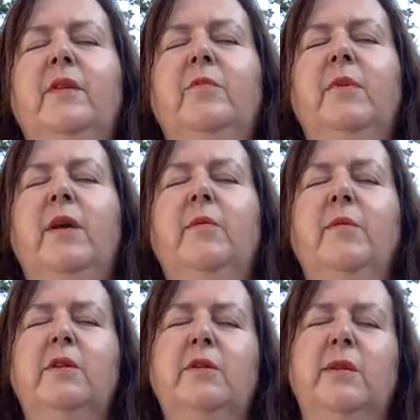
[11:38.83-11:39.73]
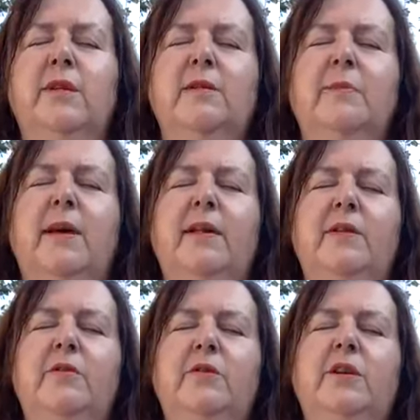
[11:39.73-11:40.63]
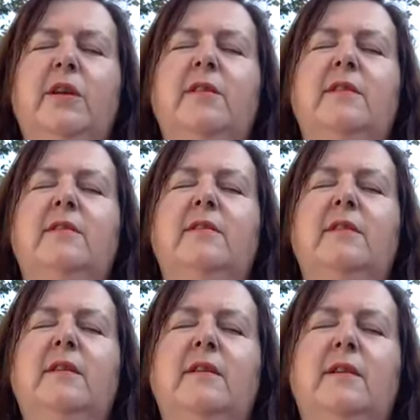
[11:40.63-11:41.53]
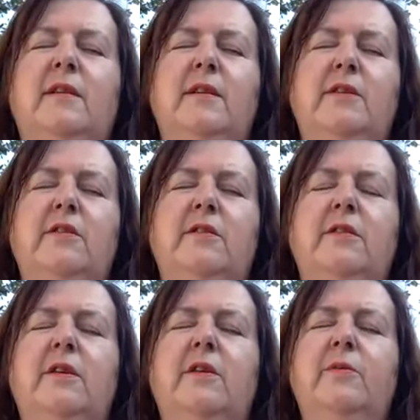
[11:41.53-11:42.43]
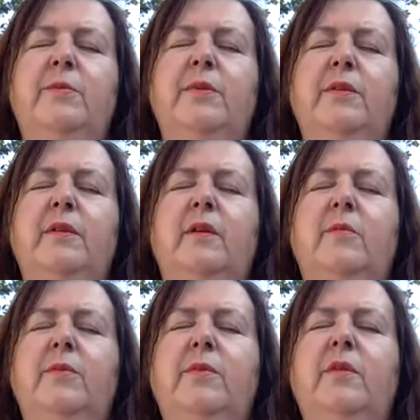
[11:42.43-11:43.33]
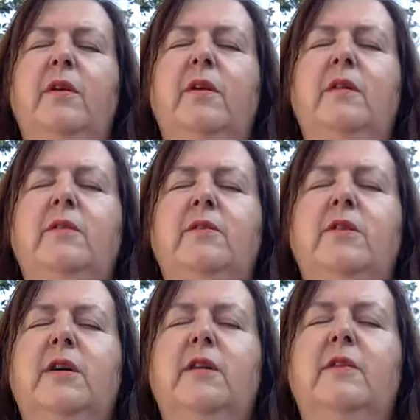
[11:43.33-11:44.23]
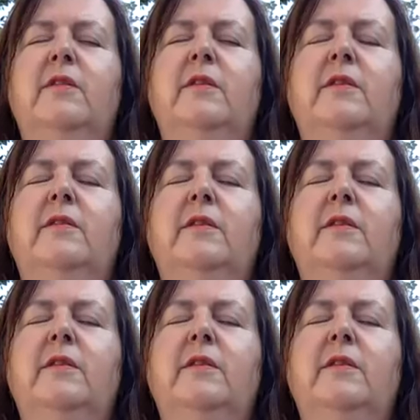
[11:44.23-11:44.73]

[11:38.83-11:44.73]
You may want to expand your chest slightly just to open up your heart chakra